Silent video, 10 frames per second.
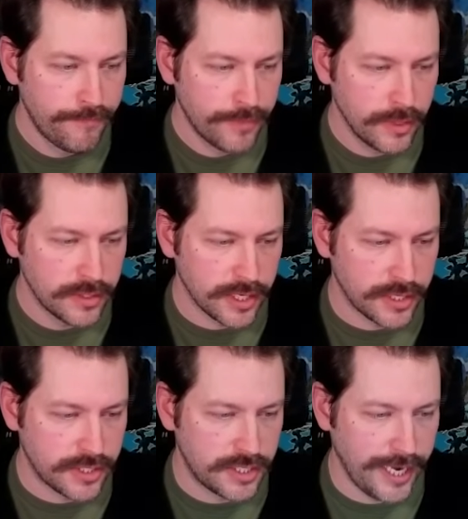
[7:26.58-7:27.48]
This is a
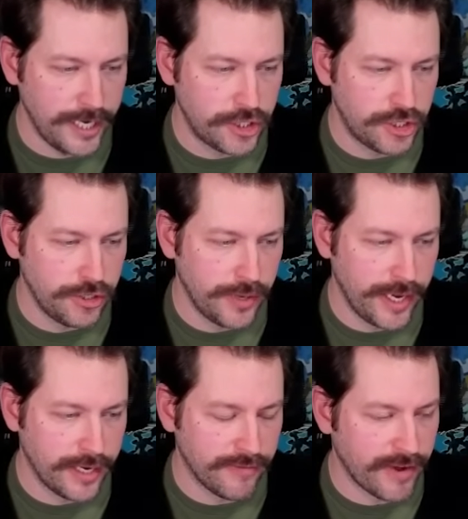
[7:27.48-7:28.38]
stage 2
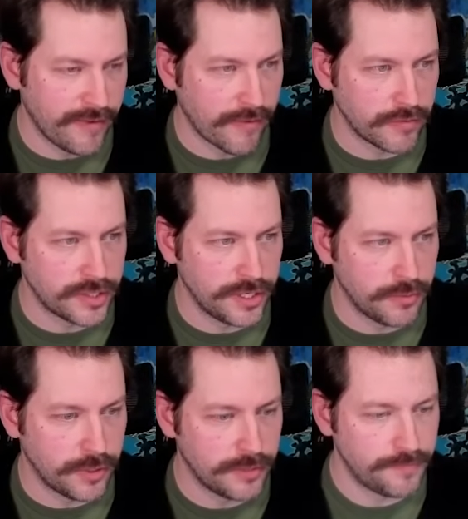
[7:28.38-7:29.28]
hand if I've ever
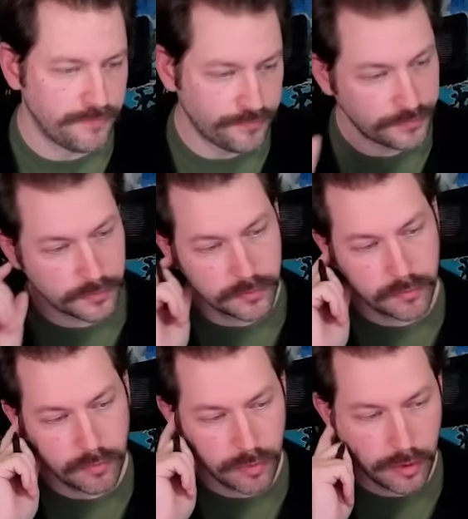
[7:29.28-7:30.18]
seen one.
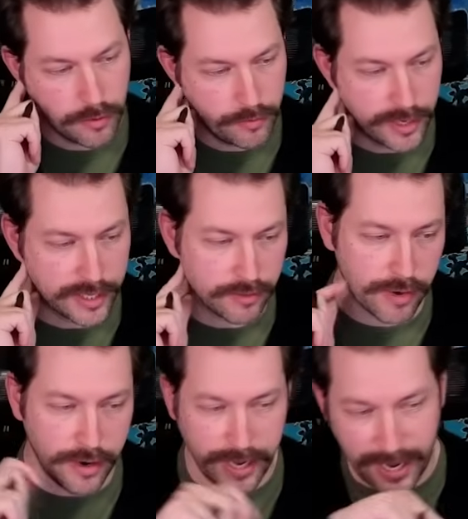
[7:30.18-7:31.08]
We got the
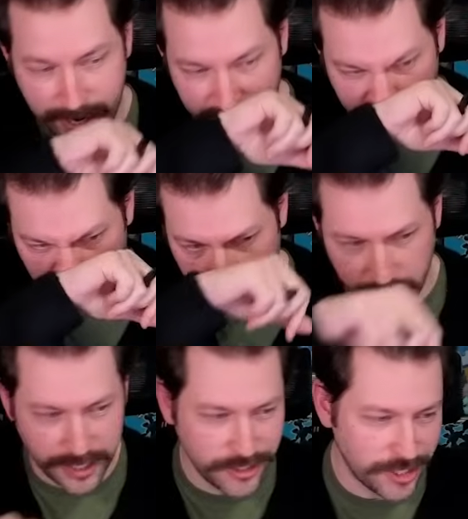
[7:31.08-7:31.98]
rare candy for the
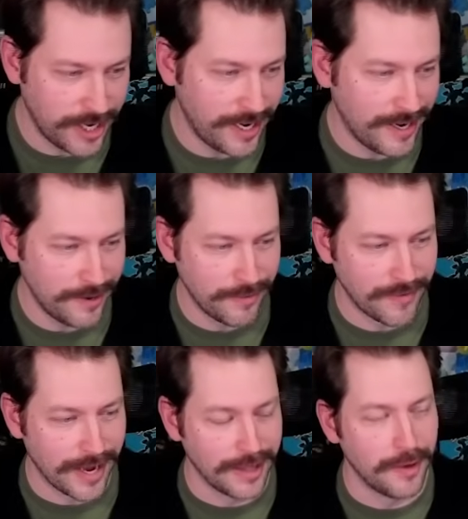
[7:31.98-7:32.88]
ninja. We've
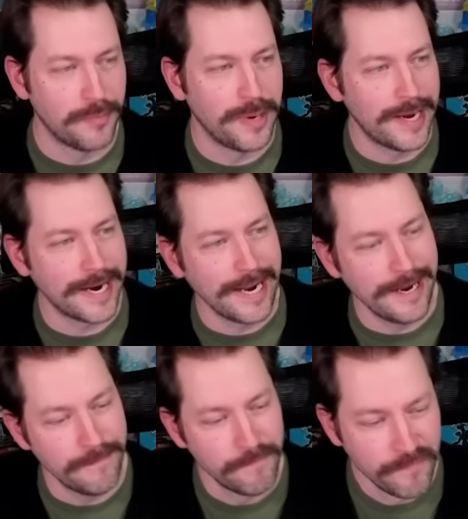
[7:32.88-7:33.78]
got Lopunny.